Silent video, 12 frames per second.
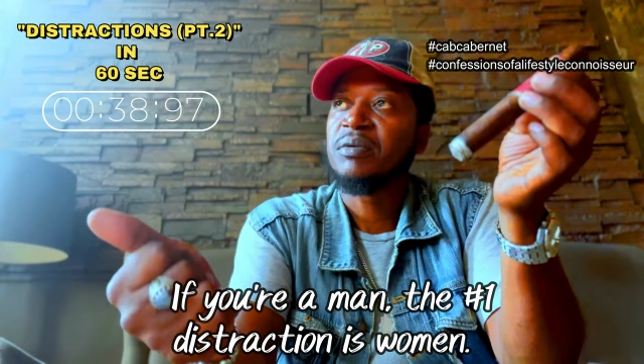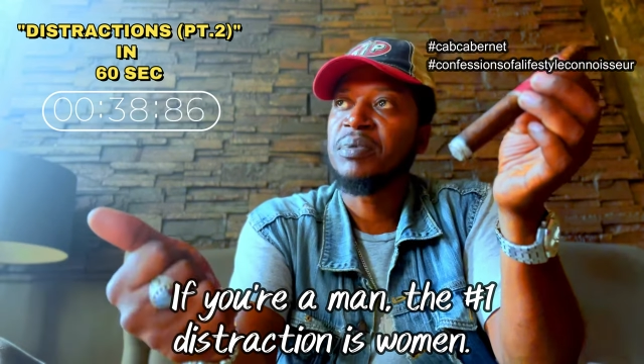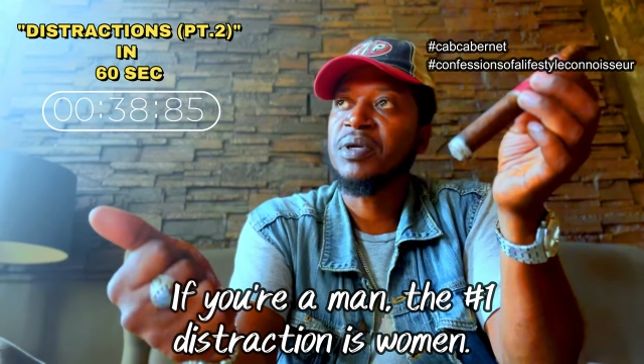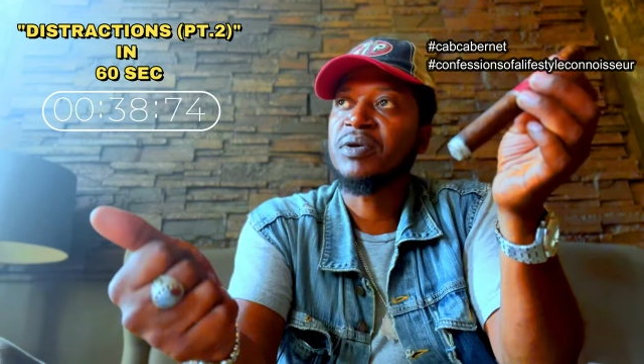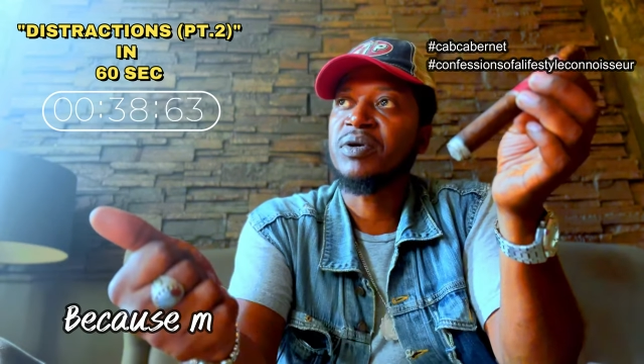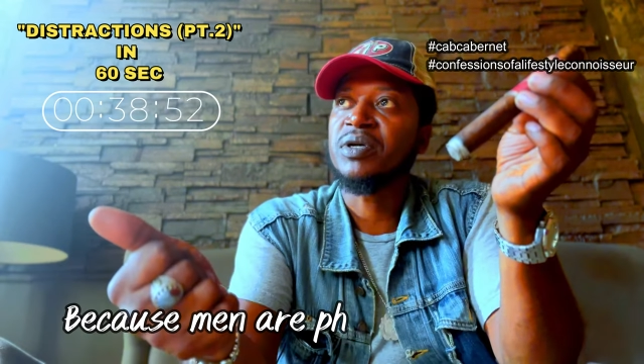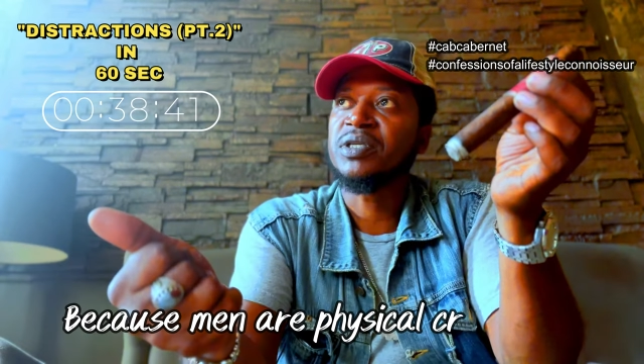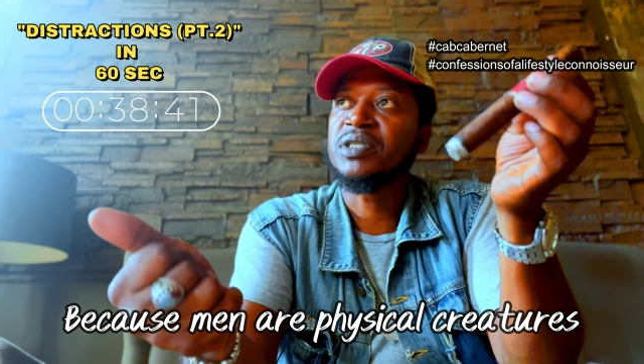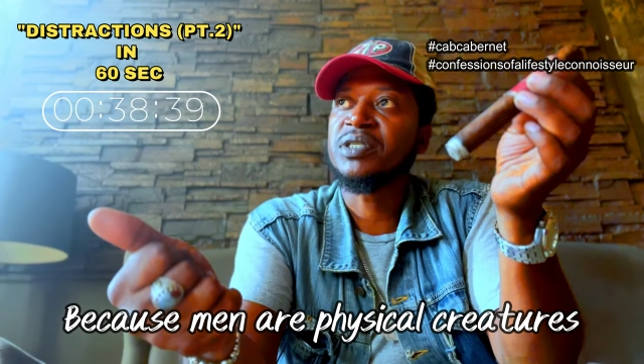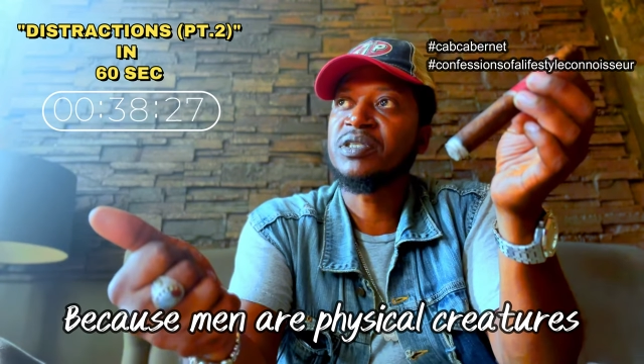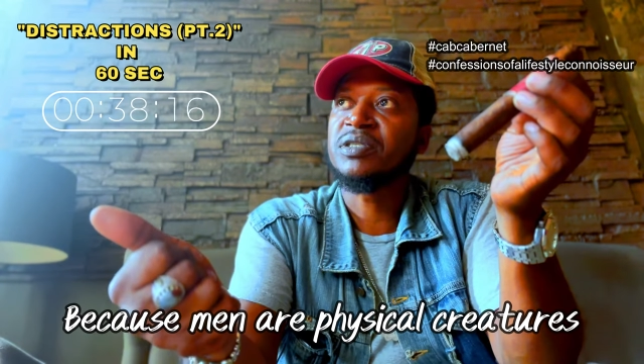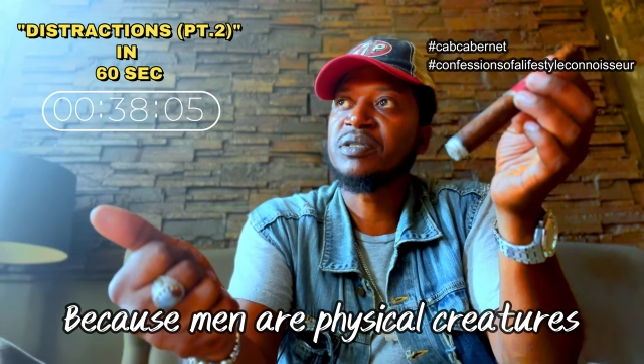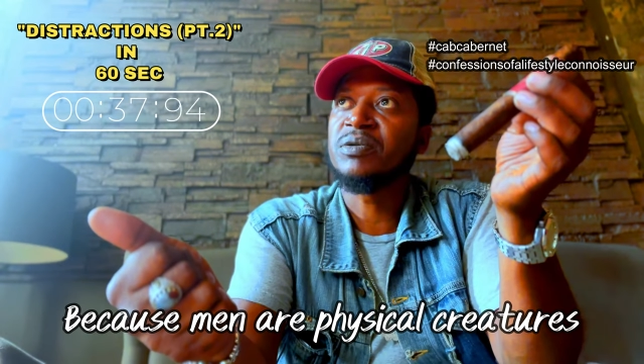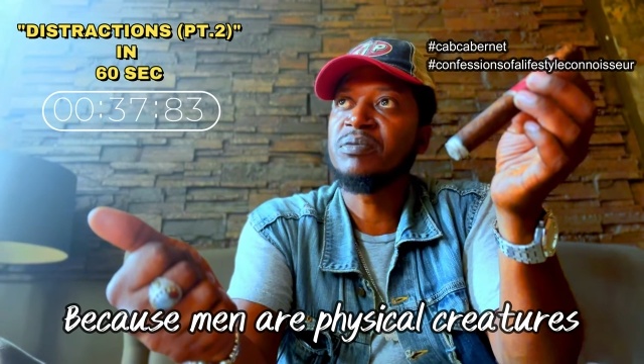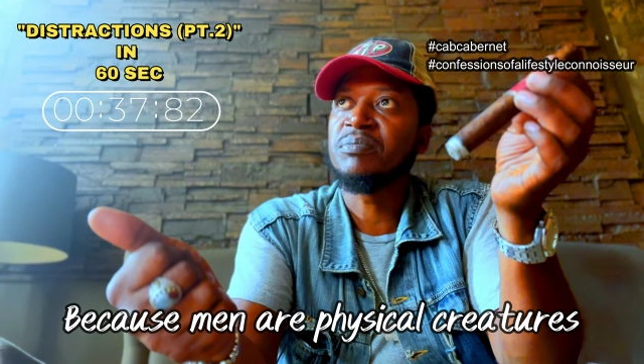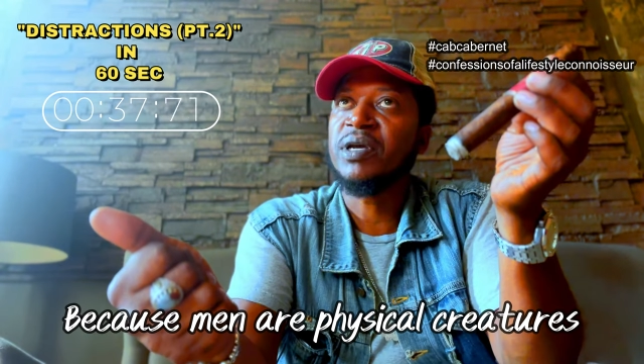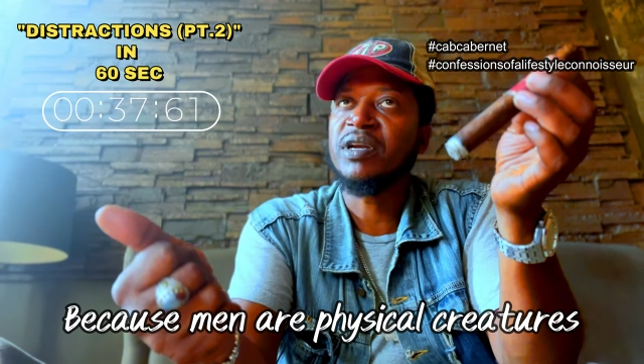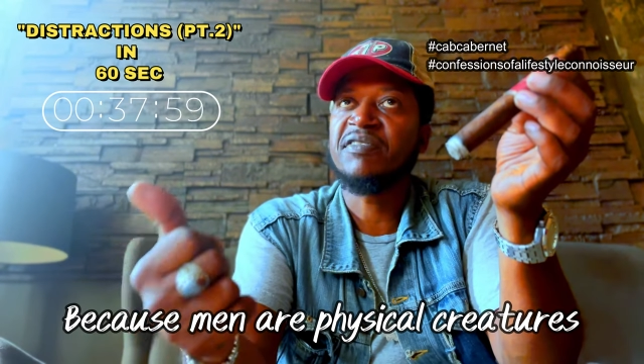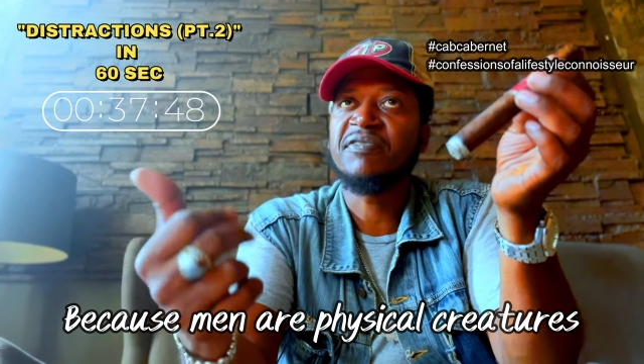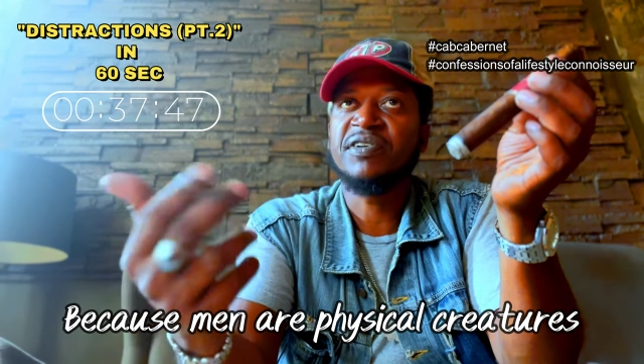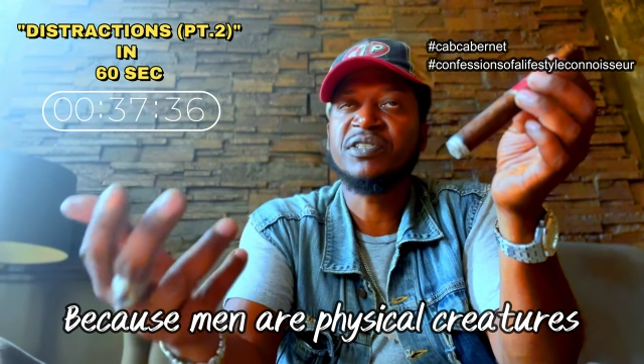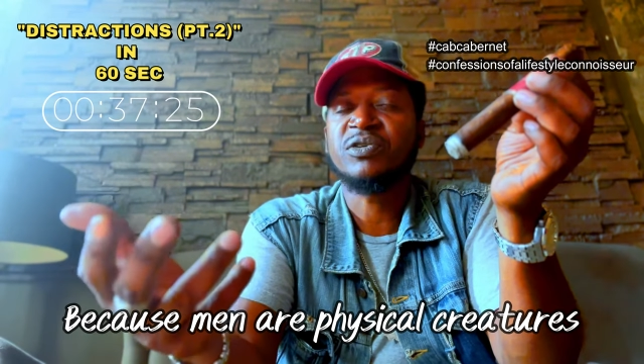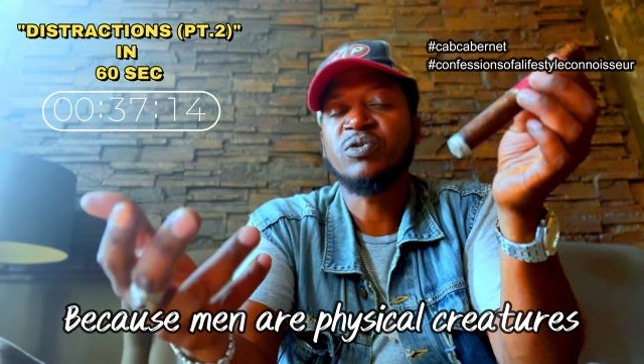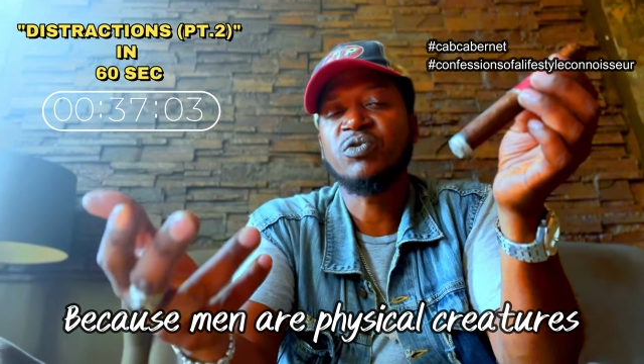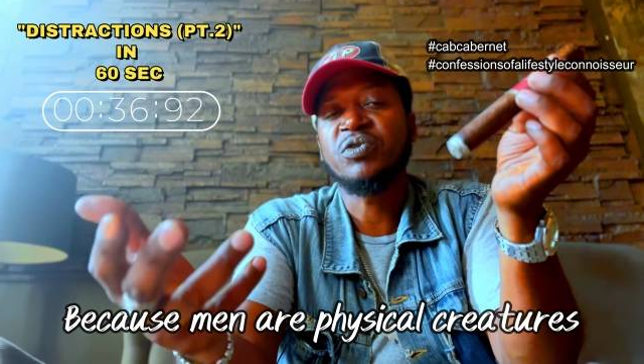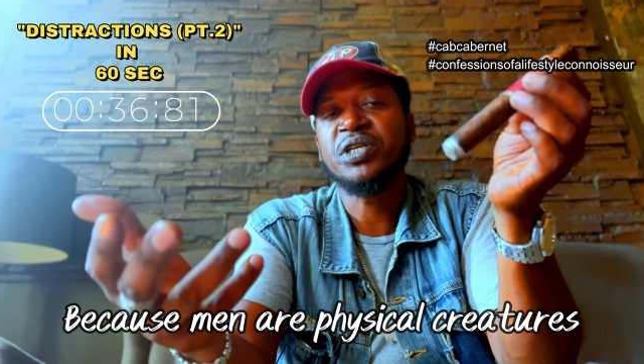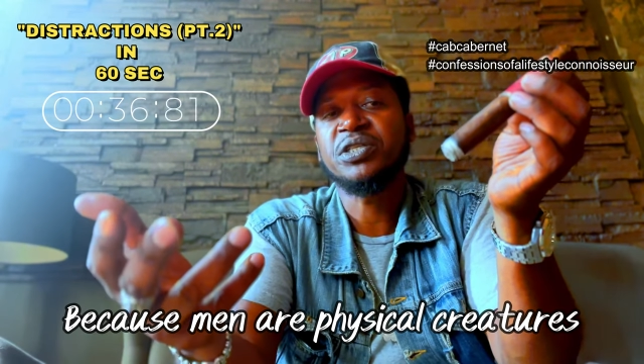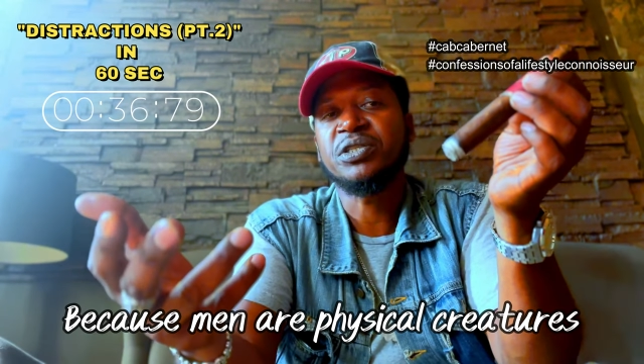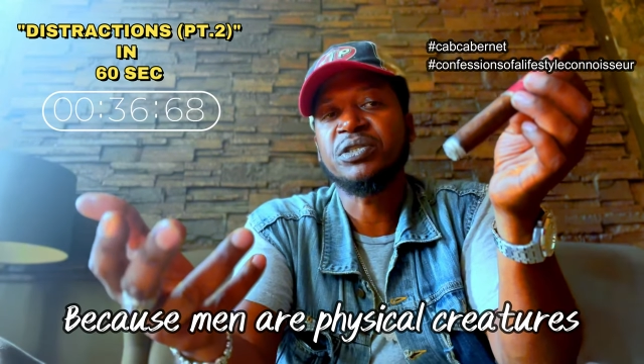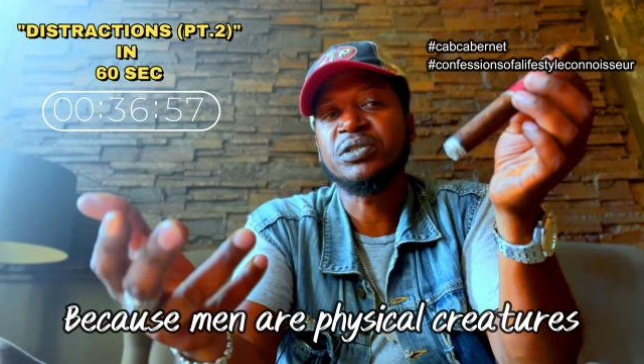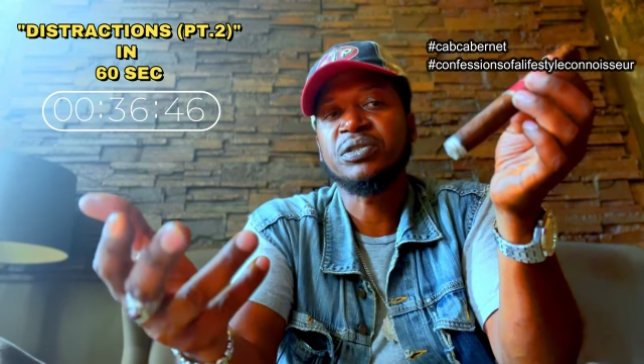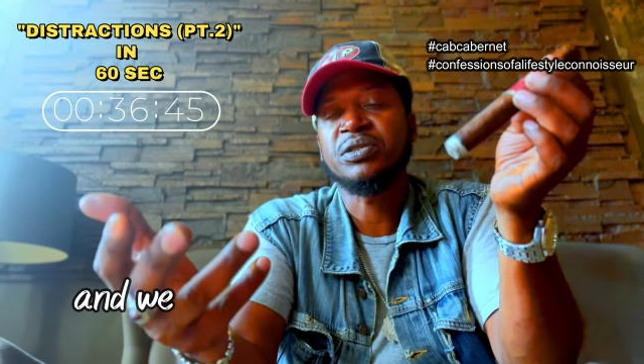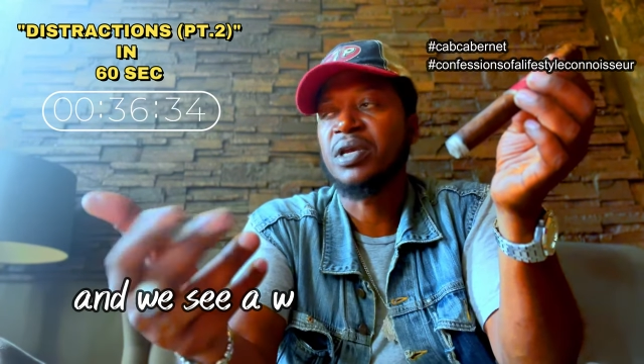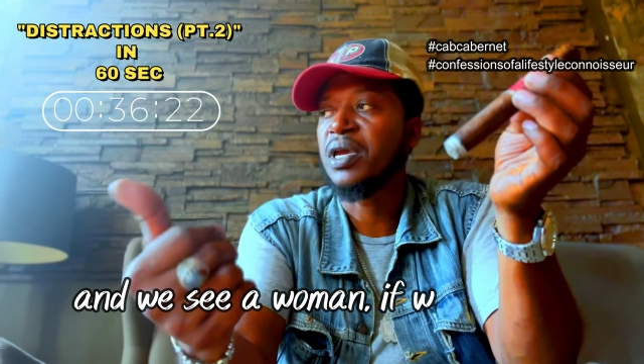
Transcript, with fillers: because men are physical creatures